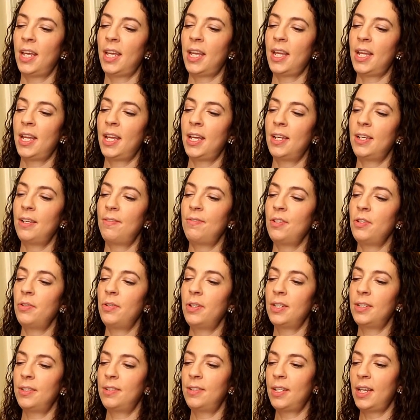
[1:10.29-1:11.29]
And if you
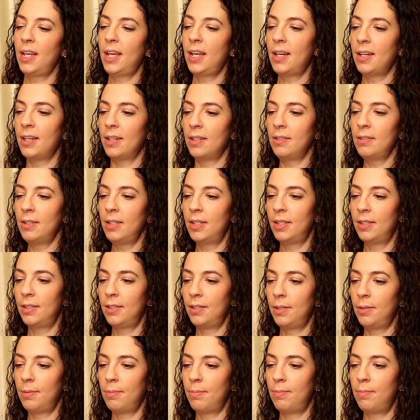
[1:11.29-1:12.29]
can tell,
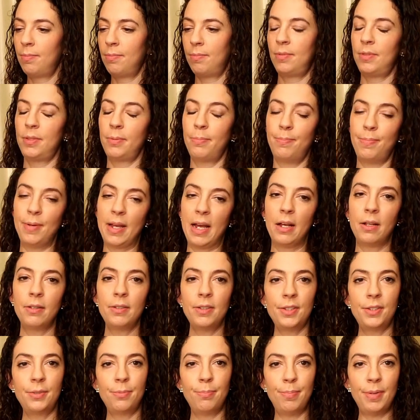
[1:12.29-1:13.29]
the bell
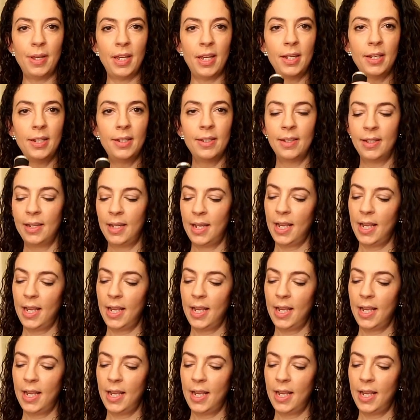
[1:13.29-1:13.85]
is big,